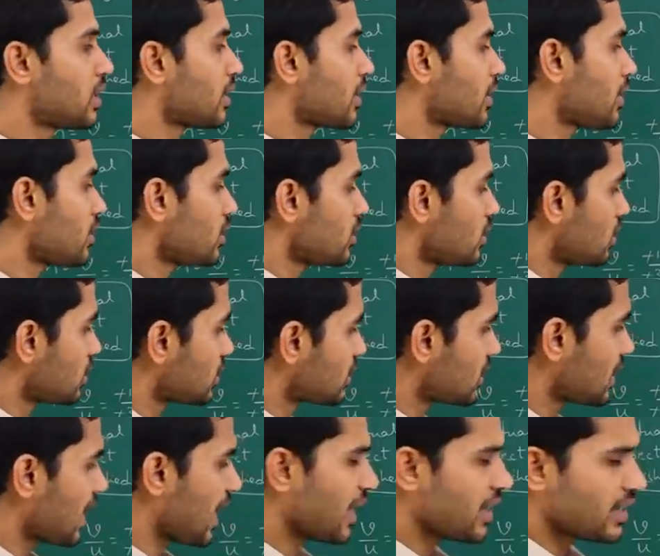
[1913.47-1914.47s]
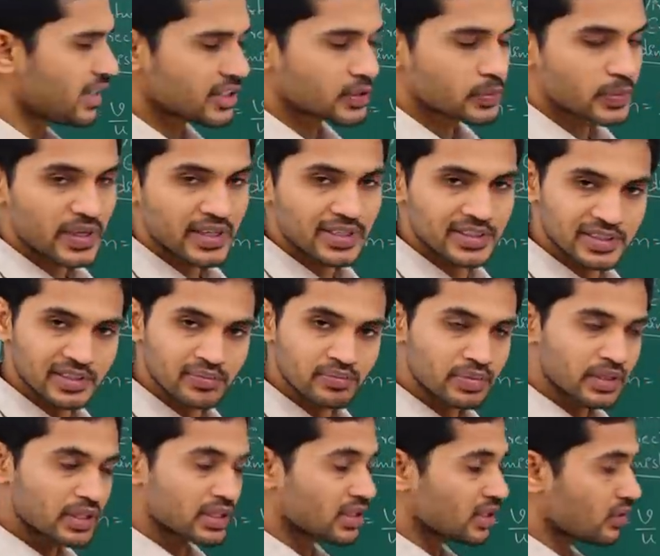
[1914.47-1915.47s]
Clear? See the idea is pretty
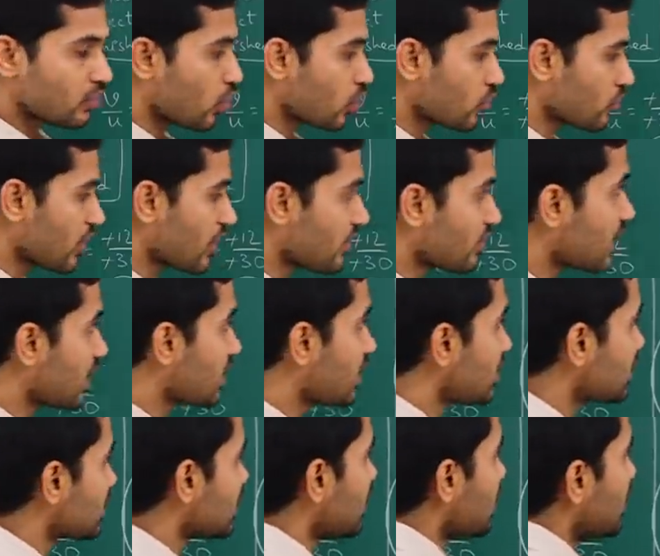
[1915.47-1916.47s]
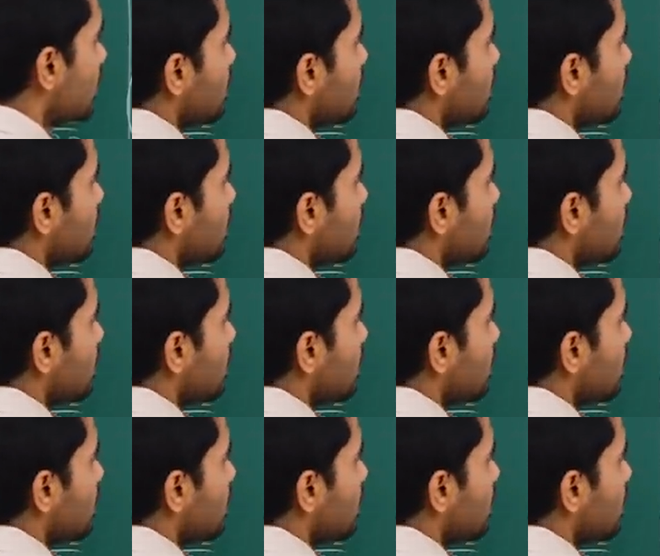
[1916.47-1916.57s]
simple here. What we have done is